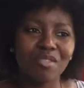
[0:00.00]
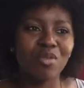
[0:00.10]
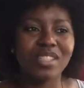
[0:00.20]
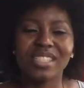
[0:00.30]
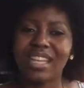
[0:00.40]

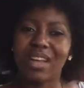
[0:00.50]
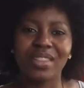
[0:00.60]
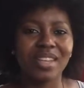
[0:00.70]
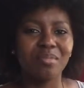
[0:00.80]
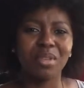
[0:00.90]
Everyone just get
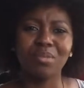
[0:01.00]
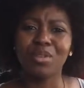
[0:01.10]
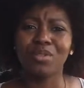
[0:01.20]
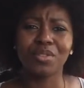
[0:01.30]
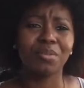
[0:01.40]
out there, be
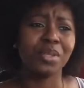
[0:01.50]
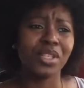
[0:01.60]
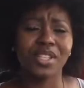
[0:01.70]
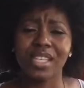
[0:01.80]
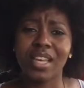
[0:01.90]
beautiful, be
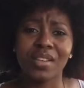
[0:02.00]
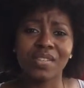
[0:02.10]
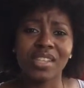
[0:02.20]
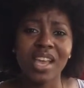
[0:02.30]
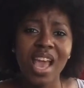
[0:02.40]

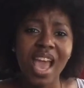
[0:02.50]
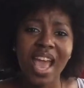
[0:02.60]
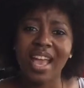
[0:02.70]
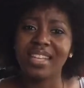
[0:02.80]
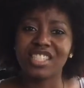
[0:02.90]
yourselves,
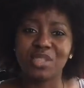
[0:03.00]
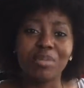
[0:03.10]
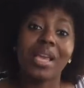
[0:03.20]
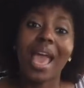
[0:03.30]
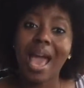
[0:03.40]
and just
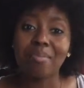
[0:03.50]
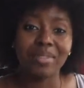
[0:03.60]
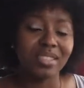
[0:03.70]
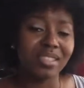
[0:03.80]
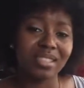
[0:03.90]
be
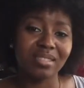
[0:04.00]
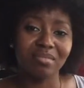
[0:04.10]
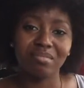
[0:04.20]
happy. Just